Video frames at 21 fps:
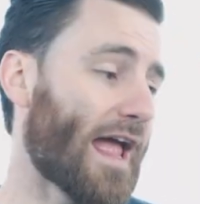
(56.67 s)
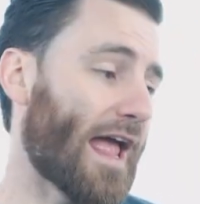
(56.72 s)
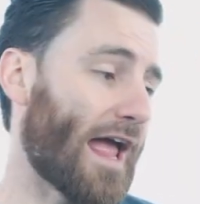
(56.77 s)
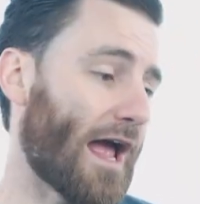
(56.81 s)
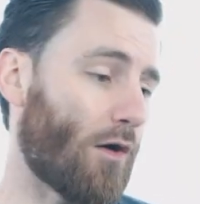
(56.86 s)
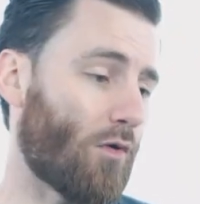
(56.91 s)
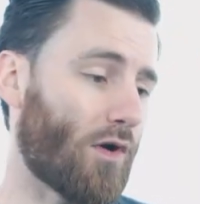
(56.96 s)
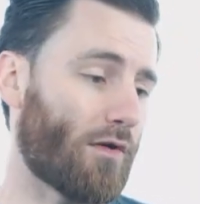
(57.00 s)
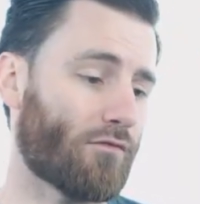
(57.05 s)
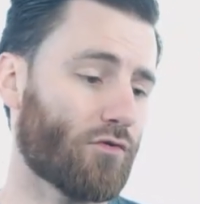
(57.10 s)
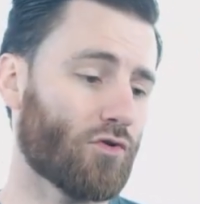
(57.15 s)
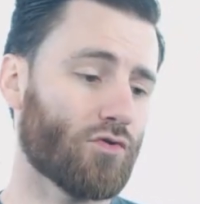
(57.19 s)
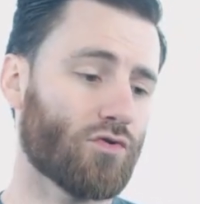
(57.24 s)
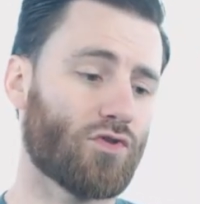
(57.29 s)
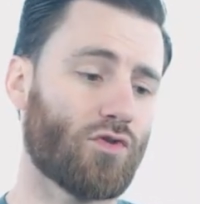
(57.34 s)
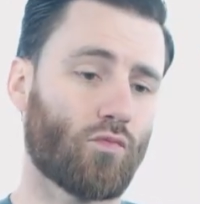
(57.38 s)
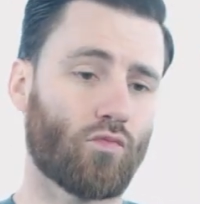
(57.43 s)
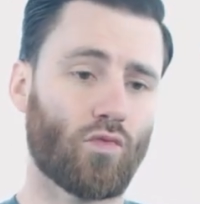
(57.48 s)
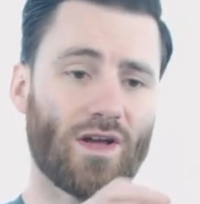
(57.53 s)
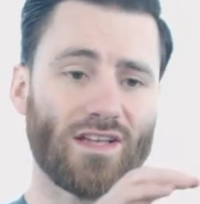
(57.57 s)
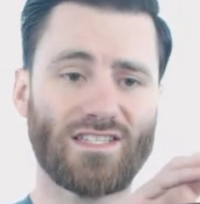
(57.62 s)
However,
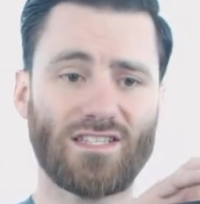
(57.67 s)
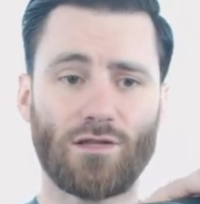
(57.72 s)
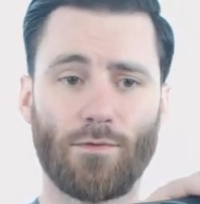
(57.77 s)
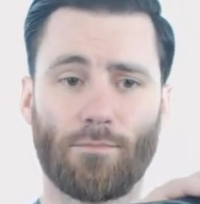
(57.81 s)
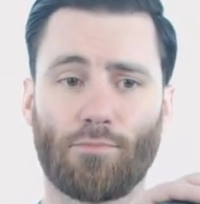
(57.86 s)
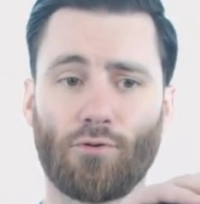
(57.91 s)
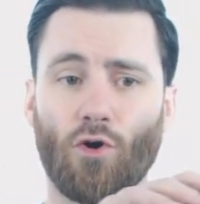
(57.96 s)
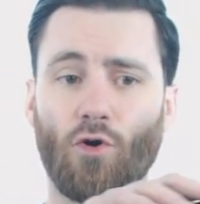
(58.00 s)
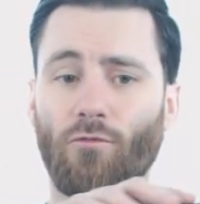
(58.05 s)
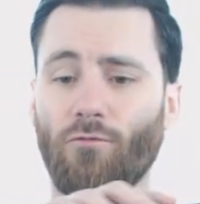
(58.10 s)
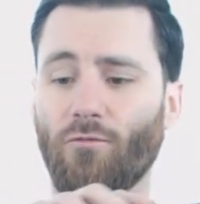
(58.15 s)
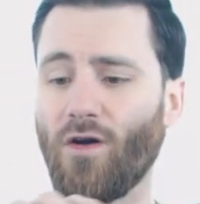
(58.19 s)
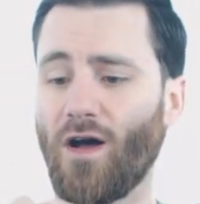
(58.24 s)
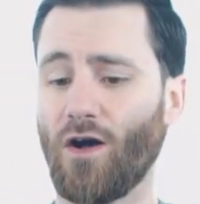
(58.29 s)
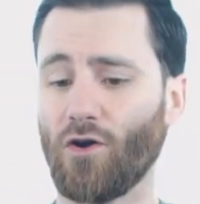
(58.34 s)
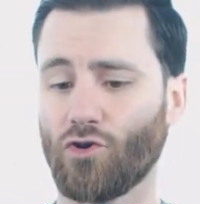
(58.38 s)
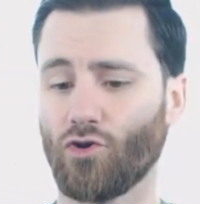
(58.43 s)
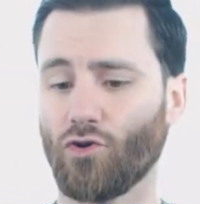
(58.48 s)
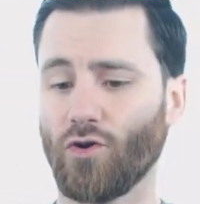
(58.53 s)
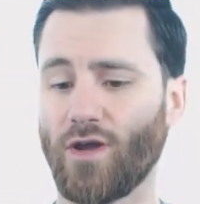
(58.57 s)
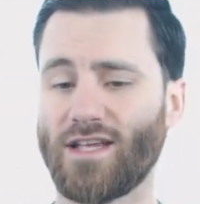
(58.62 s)
the rest of the
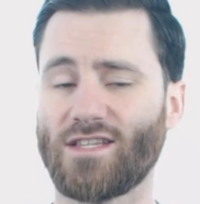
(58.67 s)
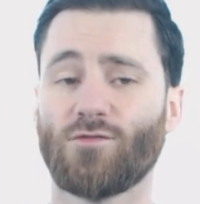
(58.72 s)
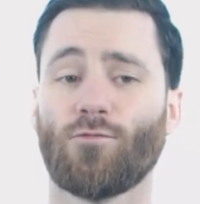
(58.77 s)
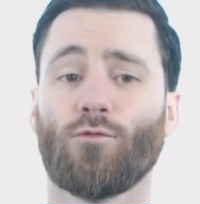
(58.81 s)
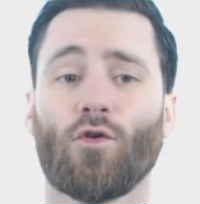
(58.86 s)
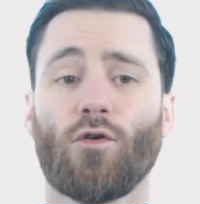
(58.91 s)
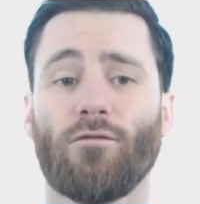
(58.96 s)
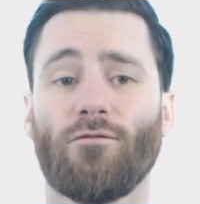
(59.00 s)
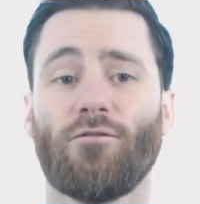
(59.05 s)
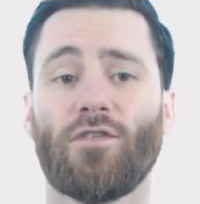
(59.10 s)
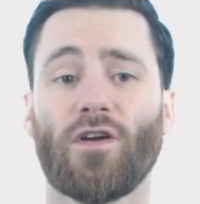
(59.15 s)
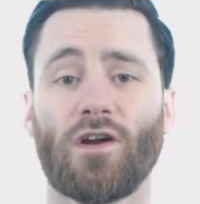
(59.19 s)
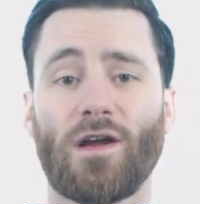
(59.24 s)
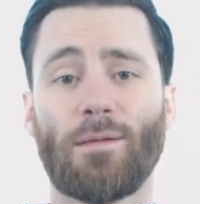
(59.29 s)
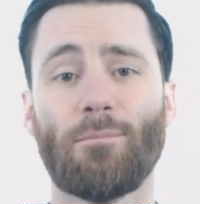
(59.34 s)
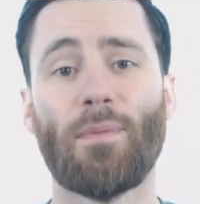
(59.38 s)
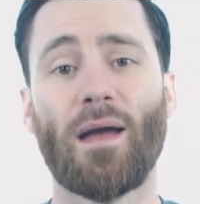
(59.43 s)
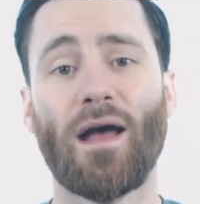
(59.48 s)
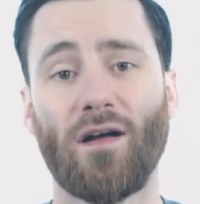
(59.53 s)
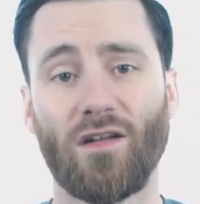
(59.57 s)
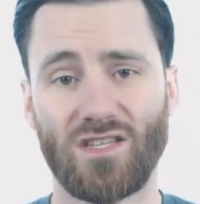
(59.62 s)
profile creates for a
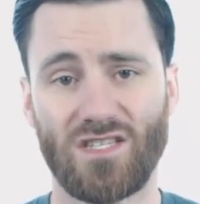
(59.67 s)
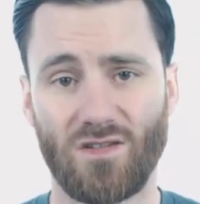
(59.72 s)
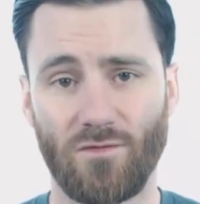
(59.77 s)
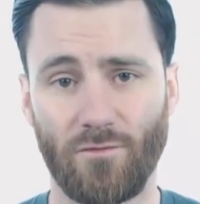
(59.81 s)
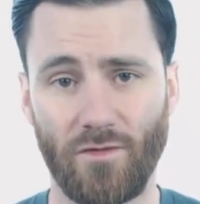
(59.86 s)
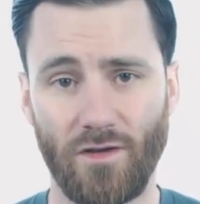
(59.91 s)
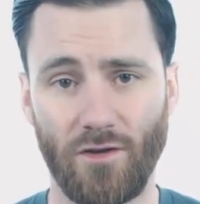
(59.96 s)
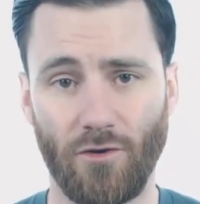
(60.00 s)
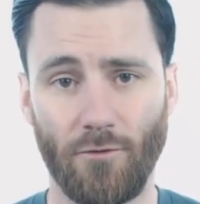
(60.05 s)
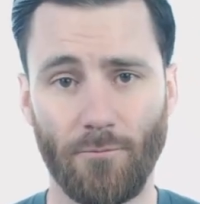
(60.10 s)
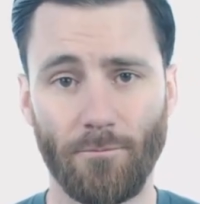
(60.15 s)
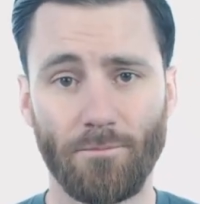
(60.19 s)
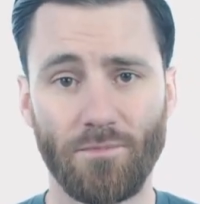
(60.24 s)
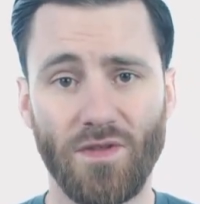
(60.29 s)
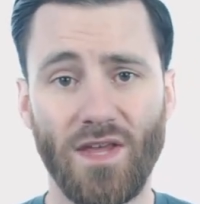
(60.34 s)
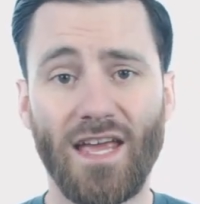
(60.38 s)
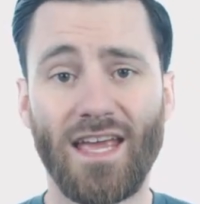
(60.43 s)
very balanced feel.